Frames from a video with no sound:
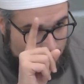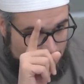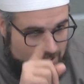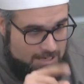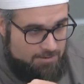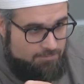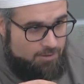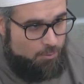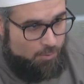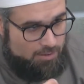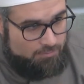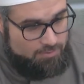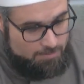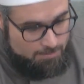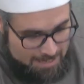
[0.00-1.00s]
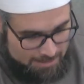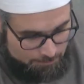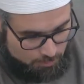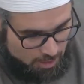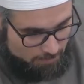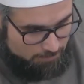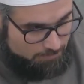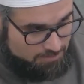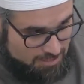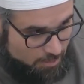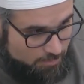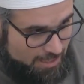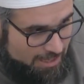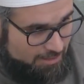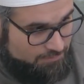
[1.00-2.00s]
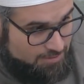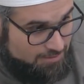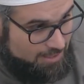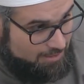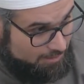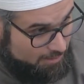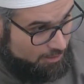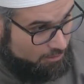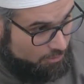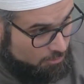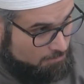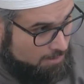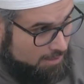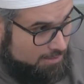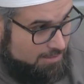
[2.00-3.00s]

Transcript: believe that one of the main problems that we have today in our ummah